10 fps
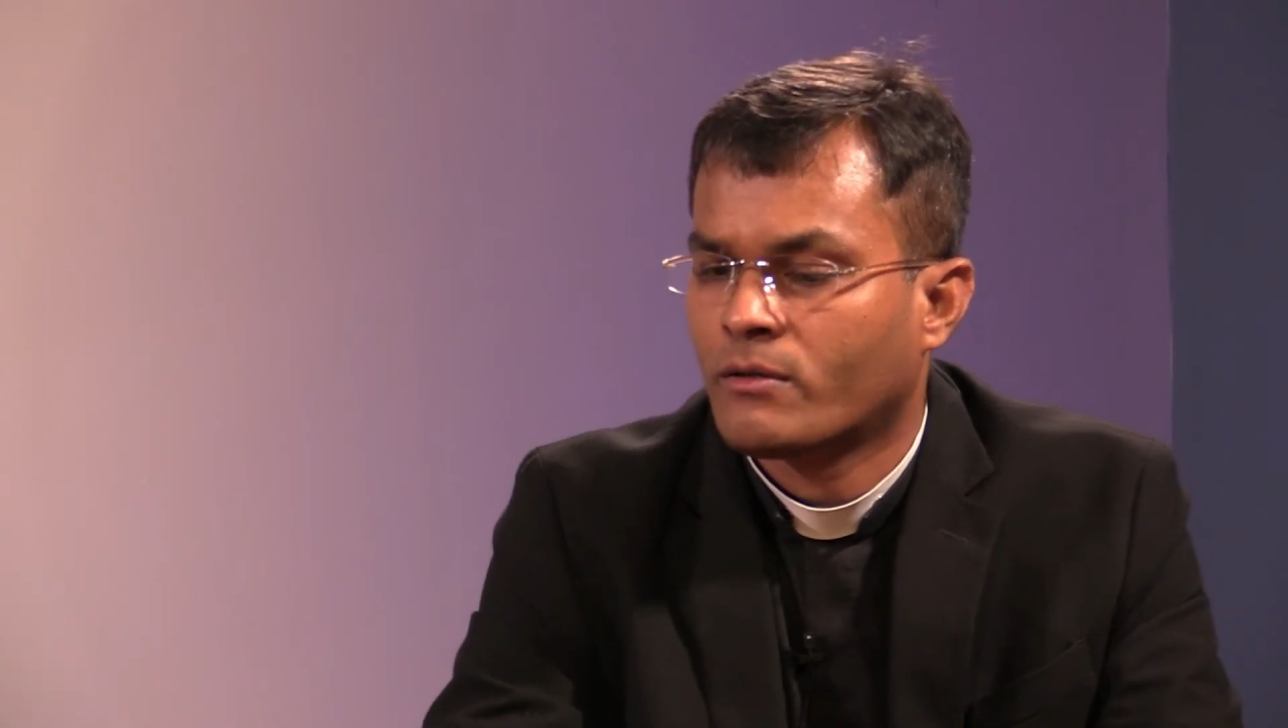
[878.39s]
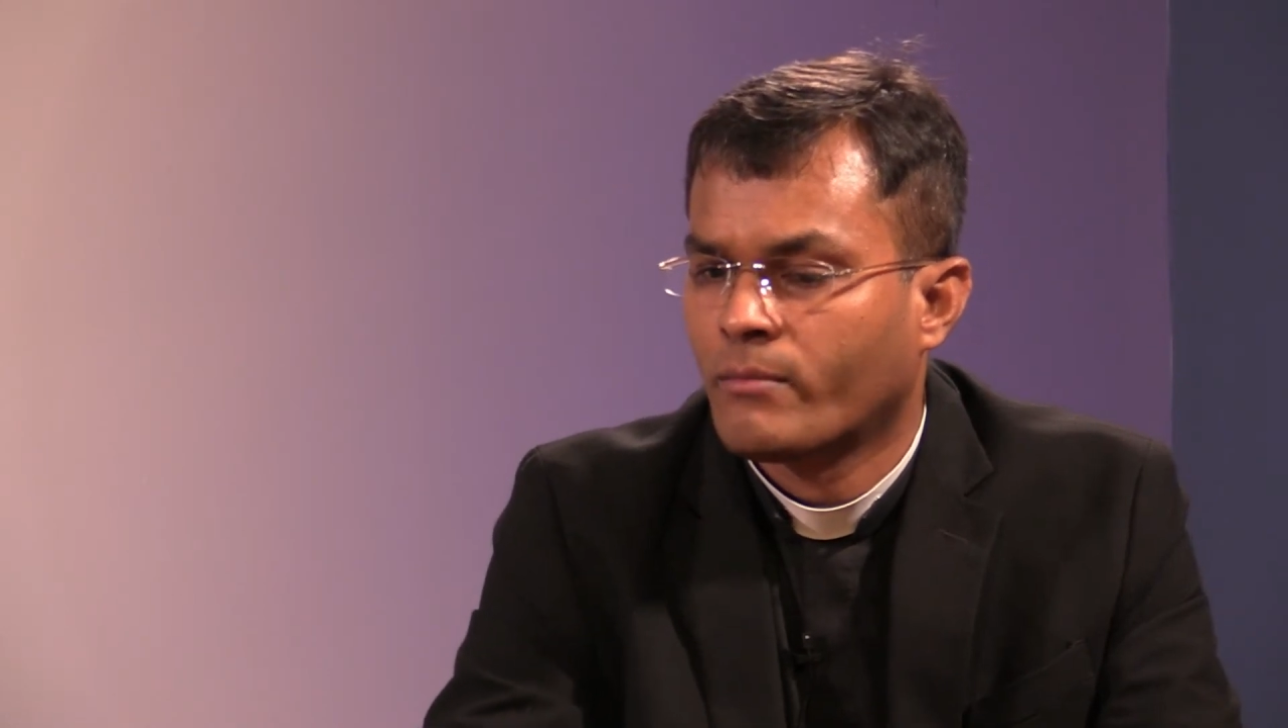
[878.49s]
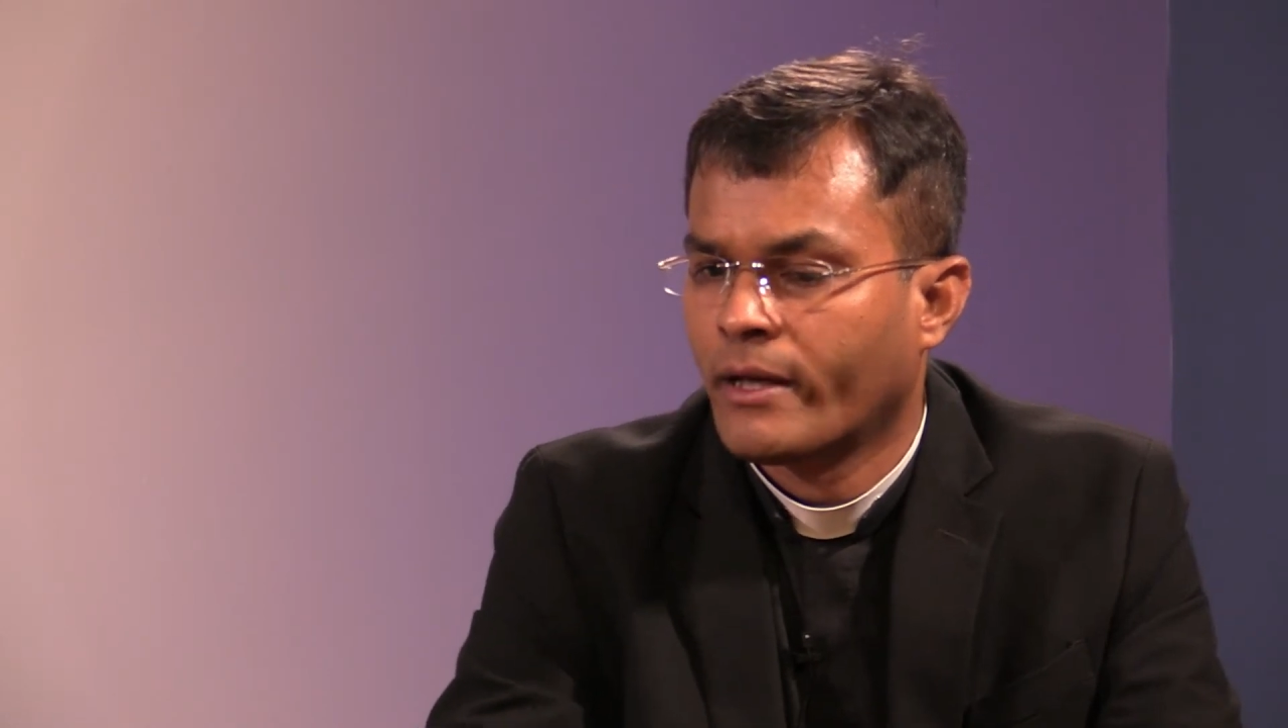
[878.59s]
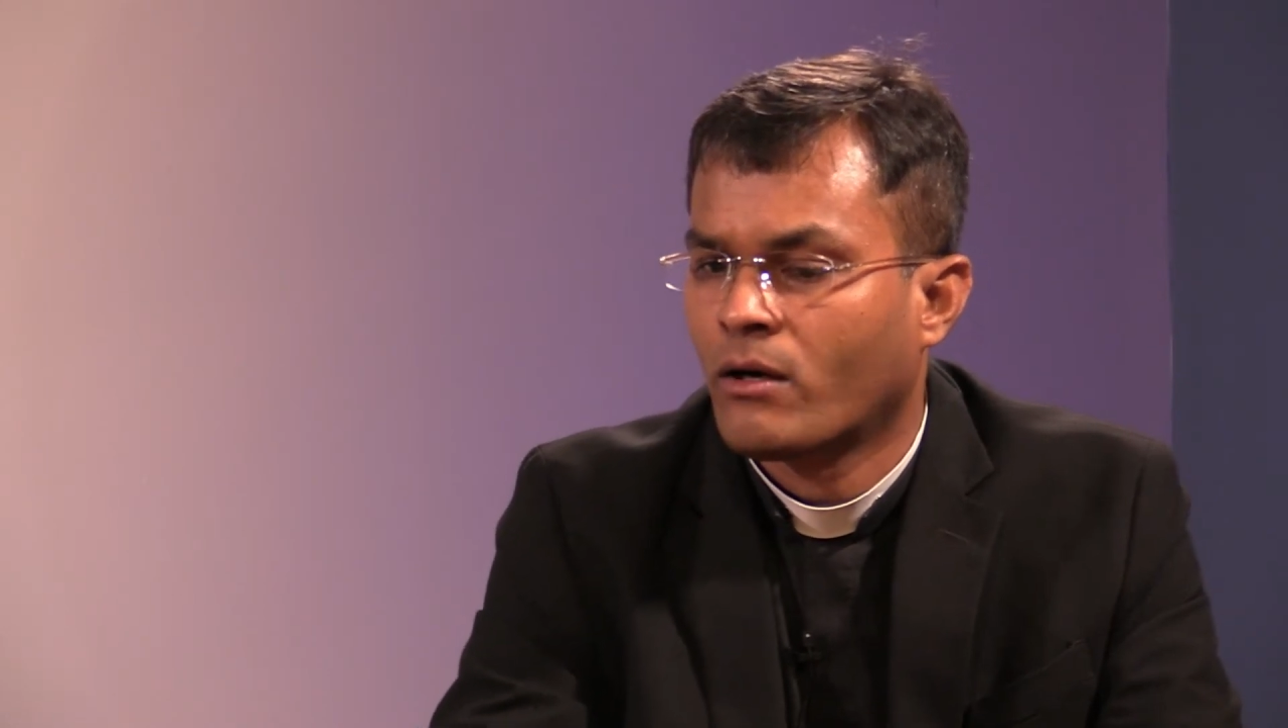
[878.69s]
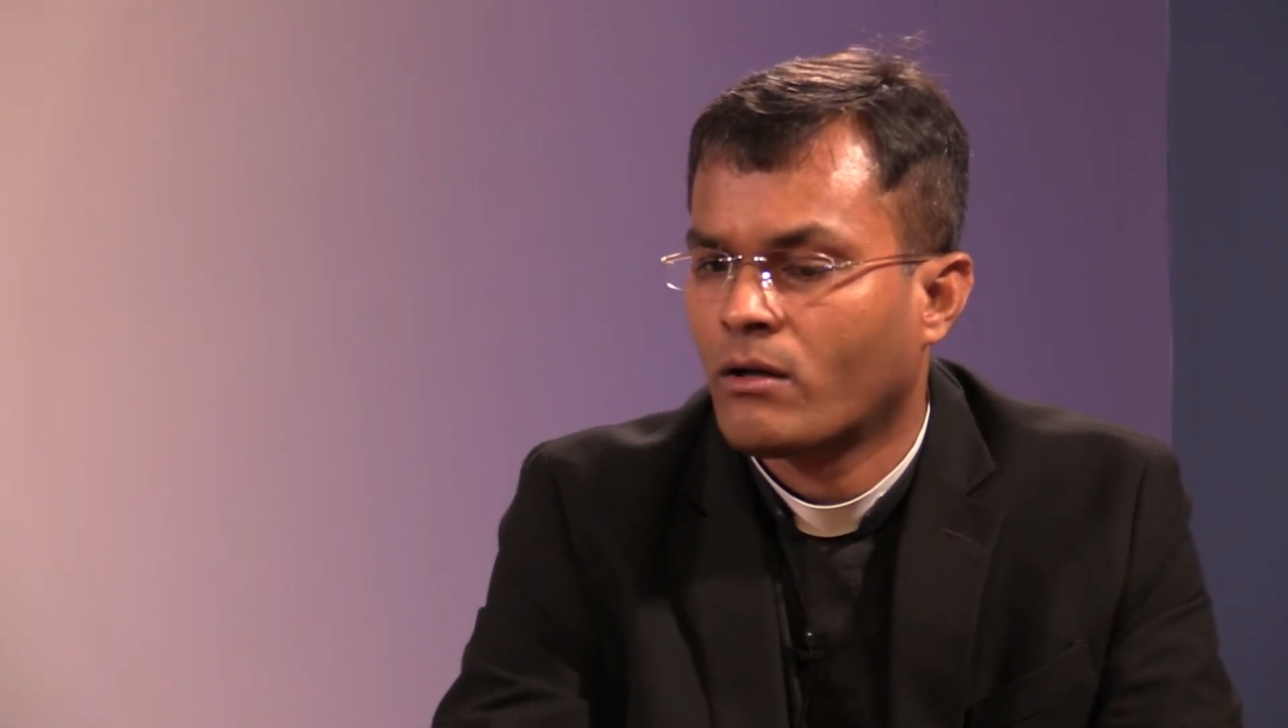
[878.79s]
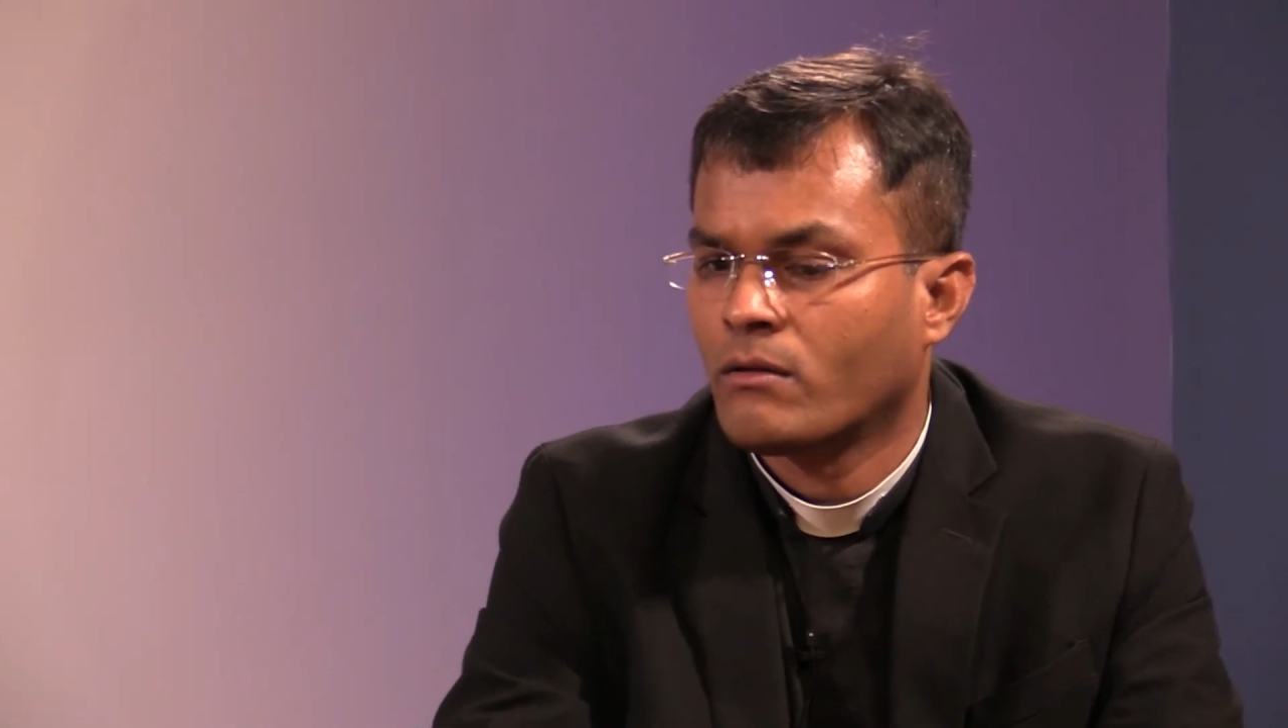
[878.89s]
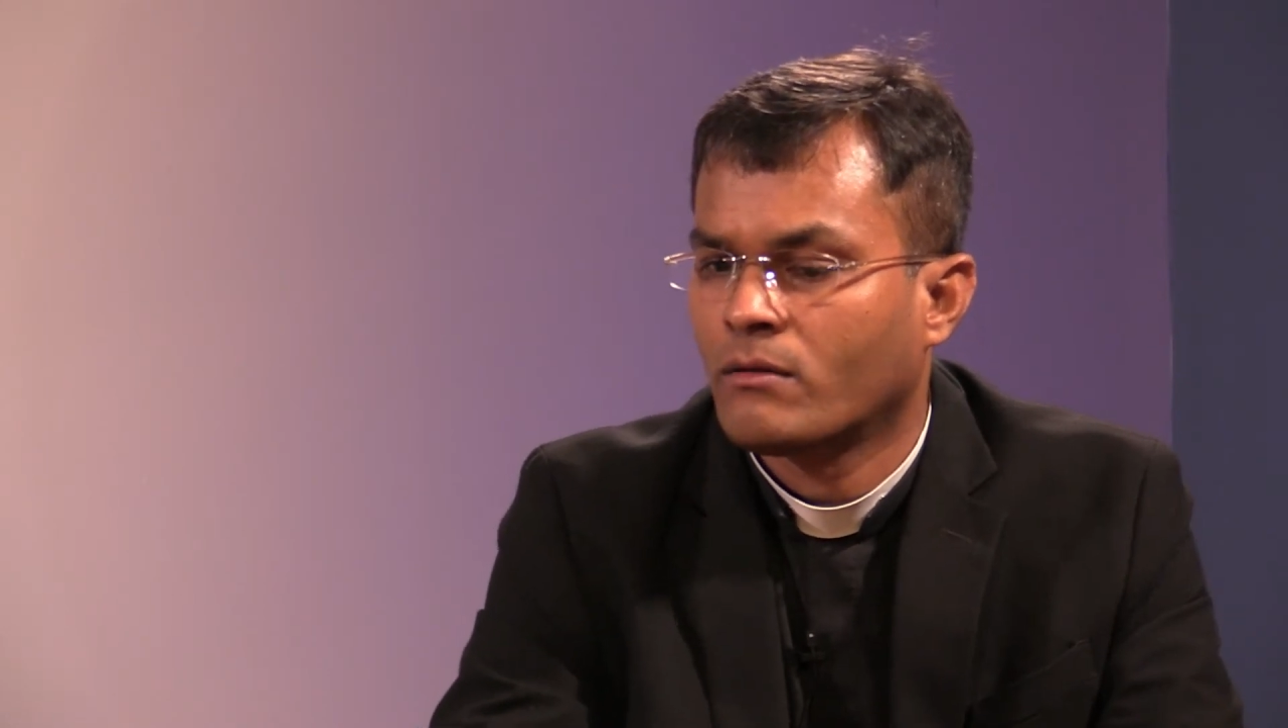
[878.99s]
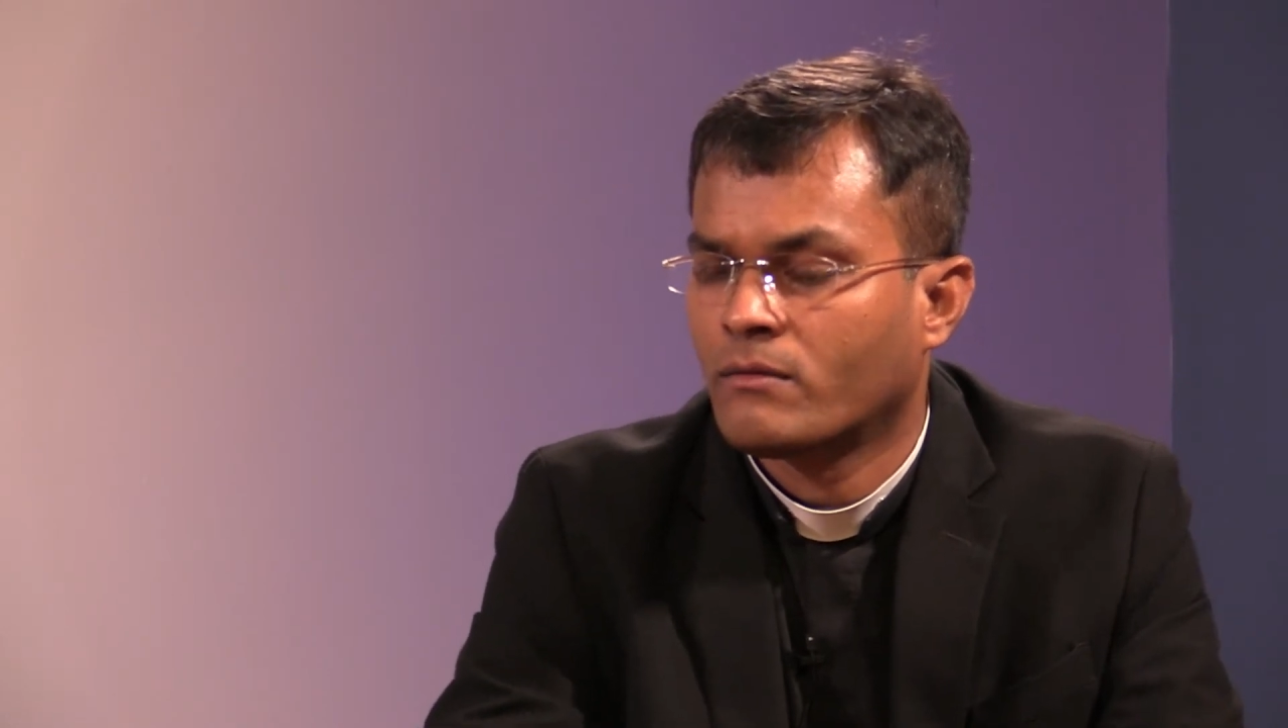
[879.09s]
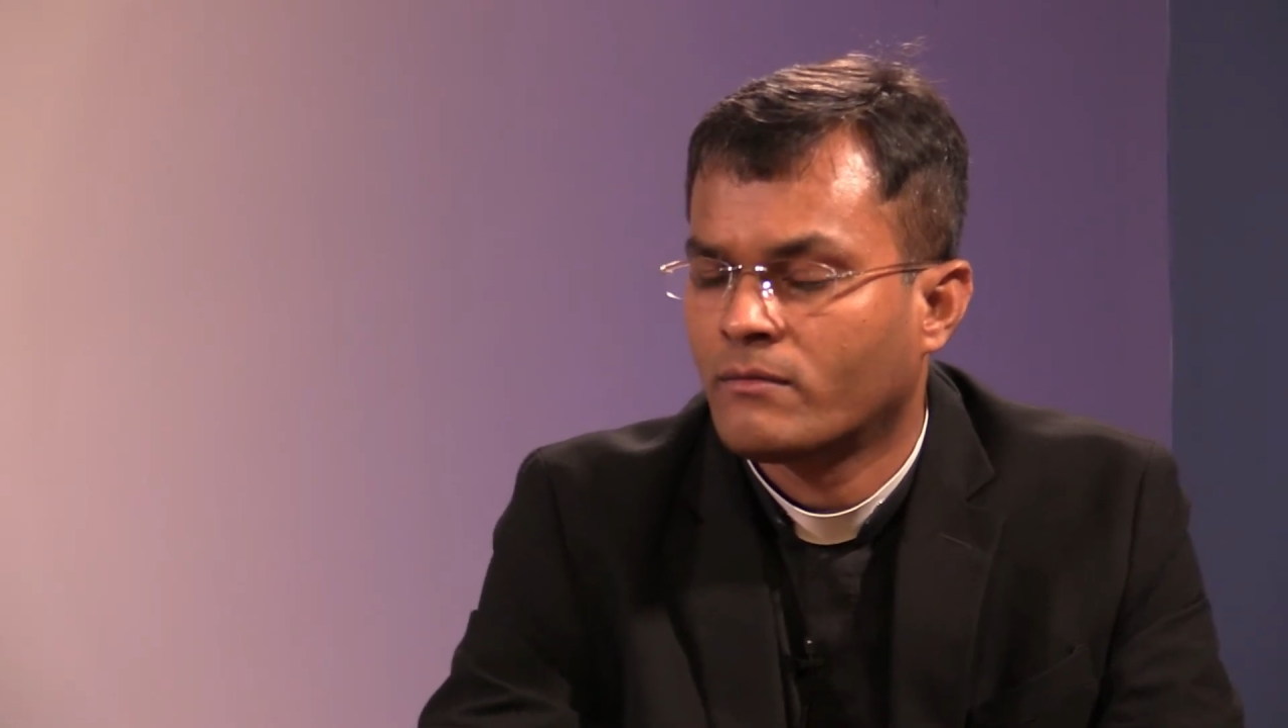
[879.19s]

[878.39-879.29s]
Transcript: my uncle.